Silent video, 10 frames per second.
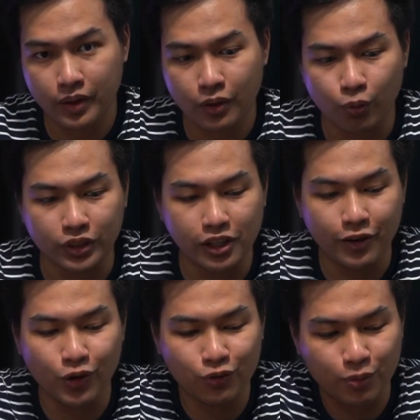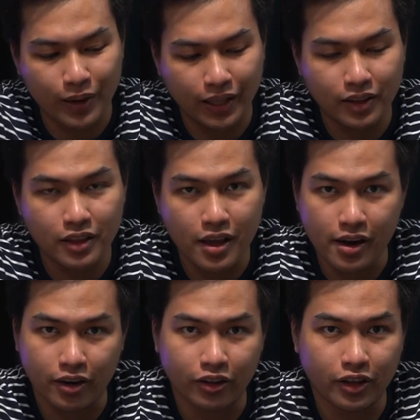with the Lenovo brand
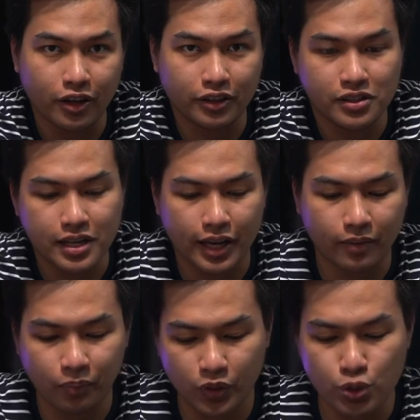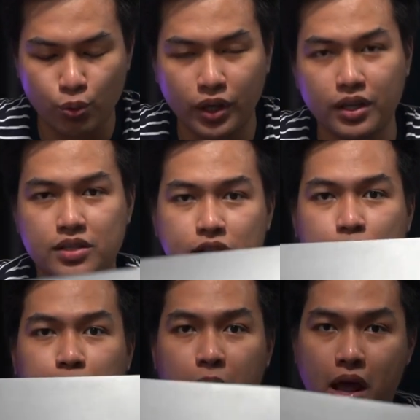here on the other side. This one is
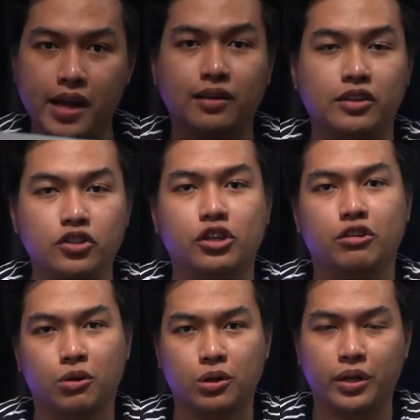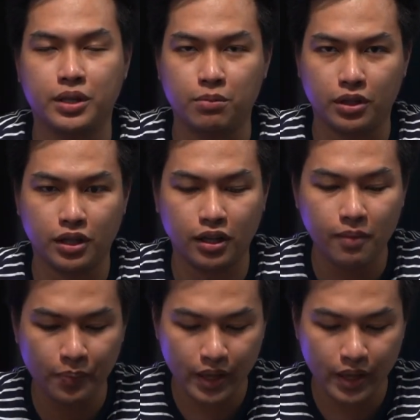just plain Legion logo in the middle.